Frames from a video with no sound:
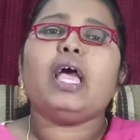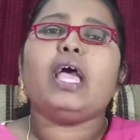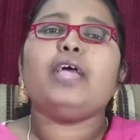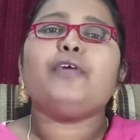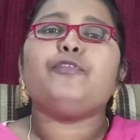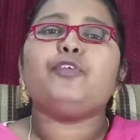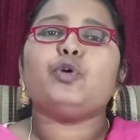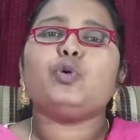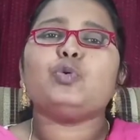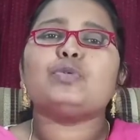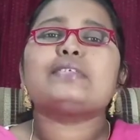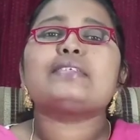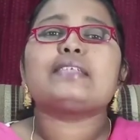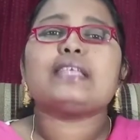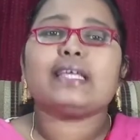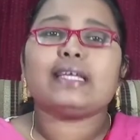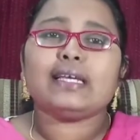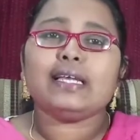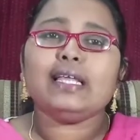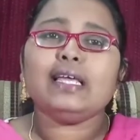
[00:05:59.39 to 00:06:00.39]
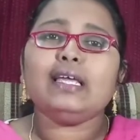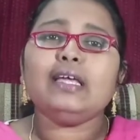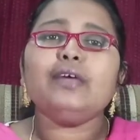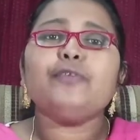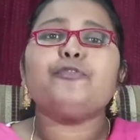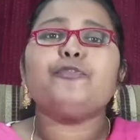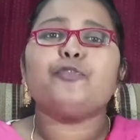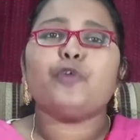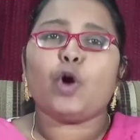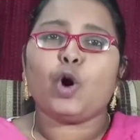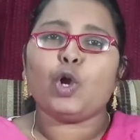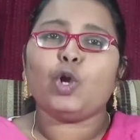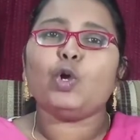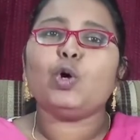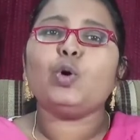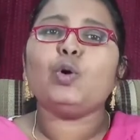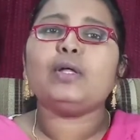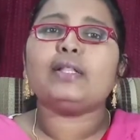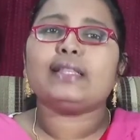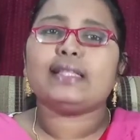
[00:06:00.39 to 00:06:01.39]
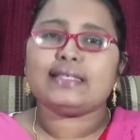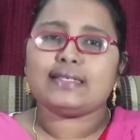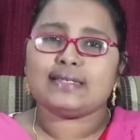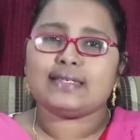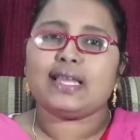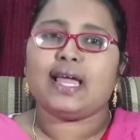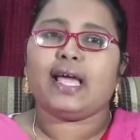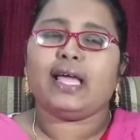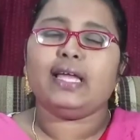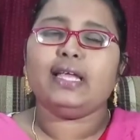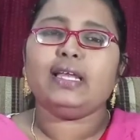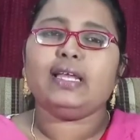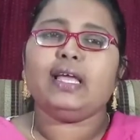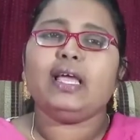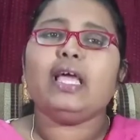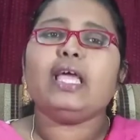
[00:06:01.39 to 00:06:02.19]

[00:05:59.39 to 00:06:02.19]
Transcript: If you strictly follow this diet,